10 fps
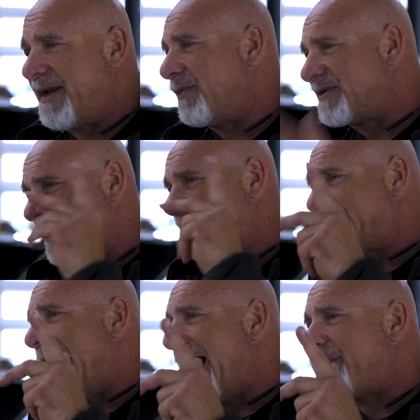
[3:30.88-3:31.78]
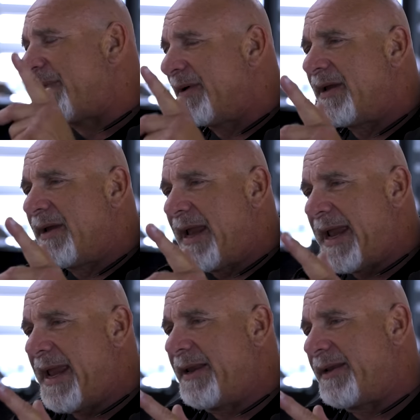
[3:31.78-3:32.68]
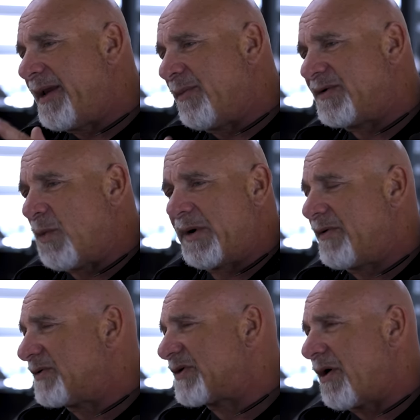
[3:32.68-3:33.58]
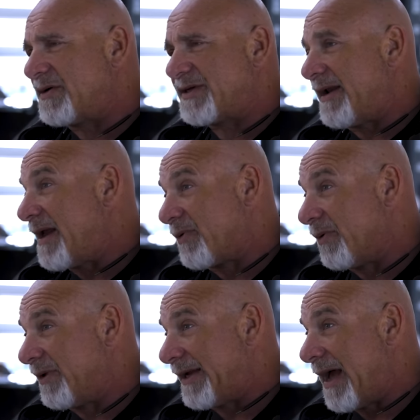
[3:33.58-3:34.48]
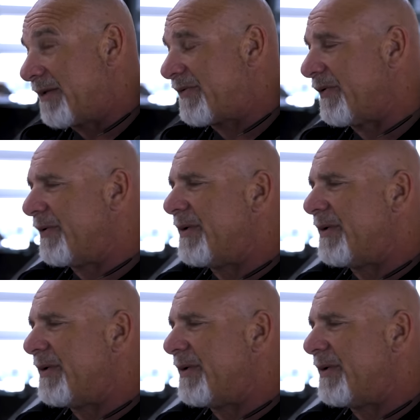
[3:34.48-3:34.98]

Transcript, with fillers: it was up top, and it was one of those cars that I never really got to.